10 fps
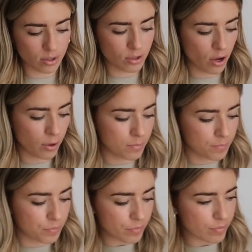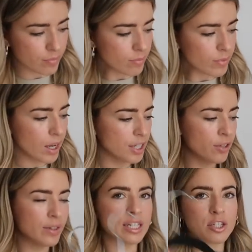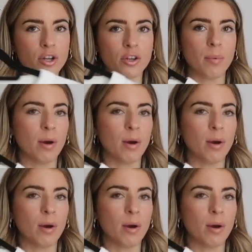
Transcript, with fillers: So I don't really need to show you